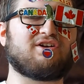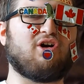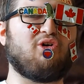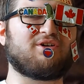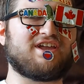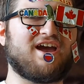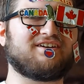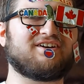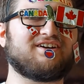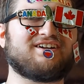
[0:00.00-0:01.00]
Oh
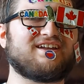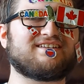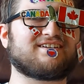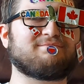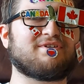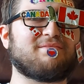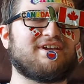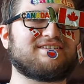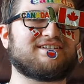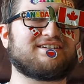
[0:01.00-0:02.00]
Canada, it's going to be
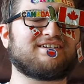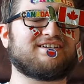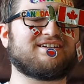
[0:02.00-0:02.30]
amazing.